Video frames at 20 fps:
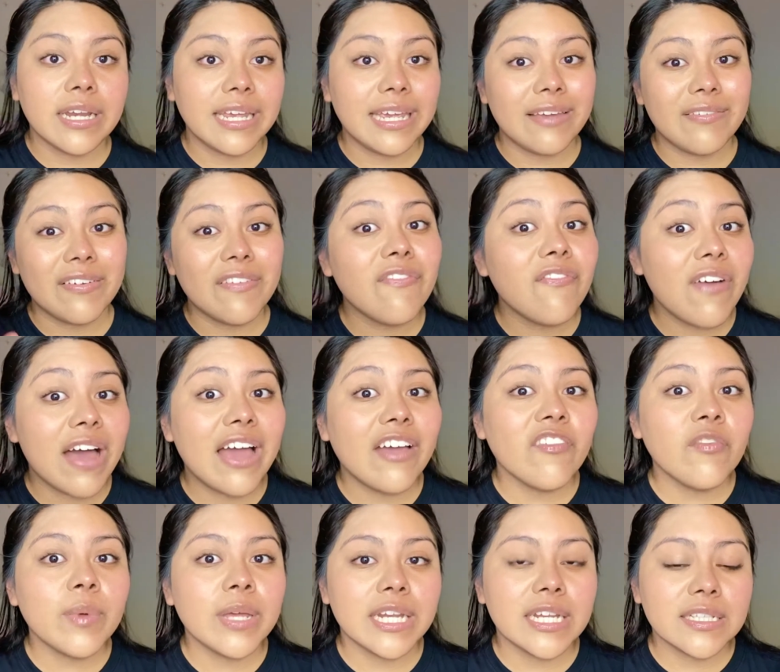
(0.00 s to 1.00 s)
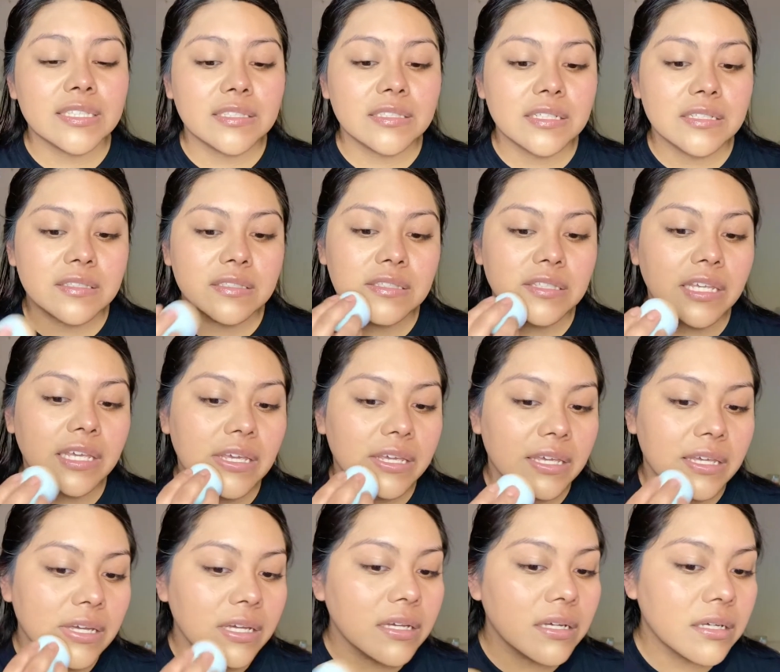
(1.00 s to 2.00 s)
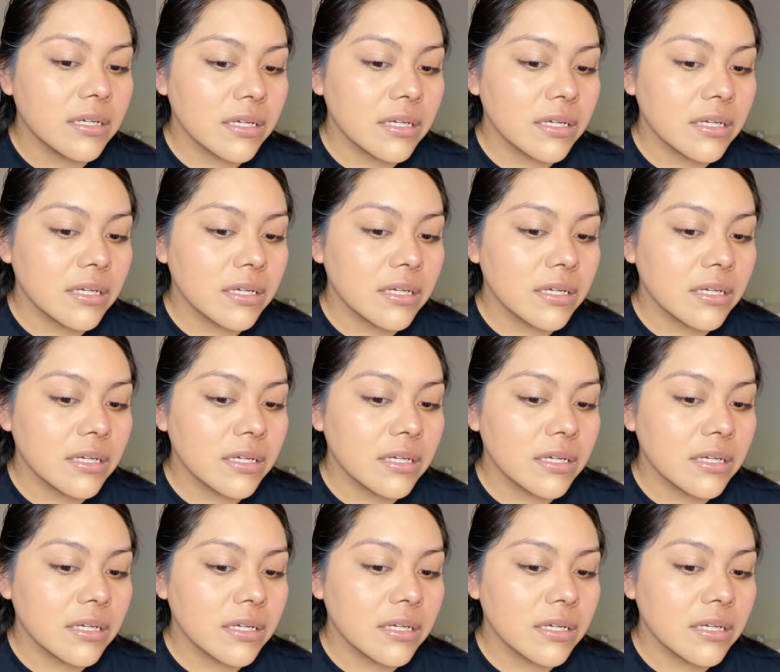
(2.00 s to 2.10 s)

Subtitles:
it 5 minutes to see